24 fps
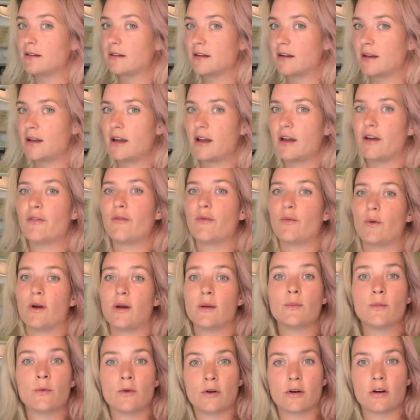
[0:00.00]
I have one
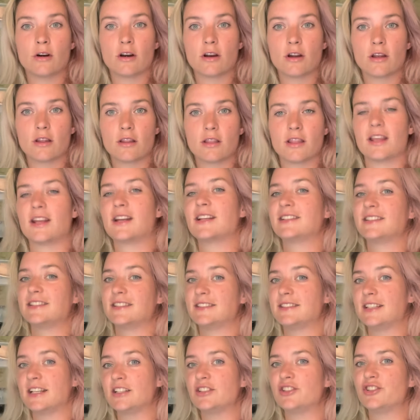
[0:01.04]
more that is
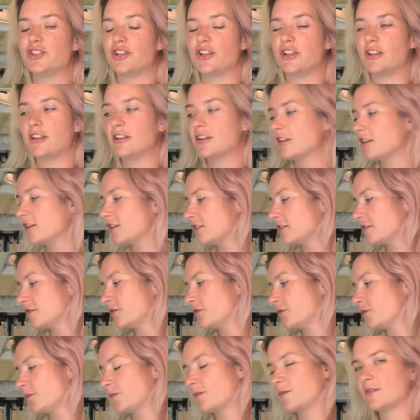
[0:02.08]
essential
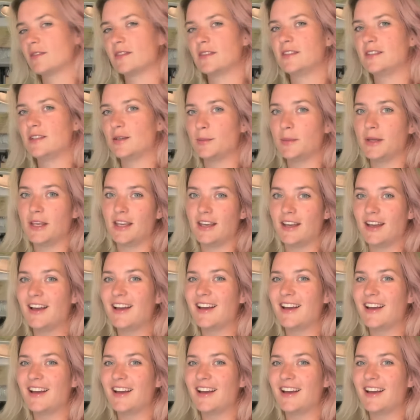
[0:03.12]
to me.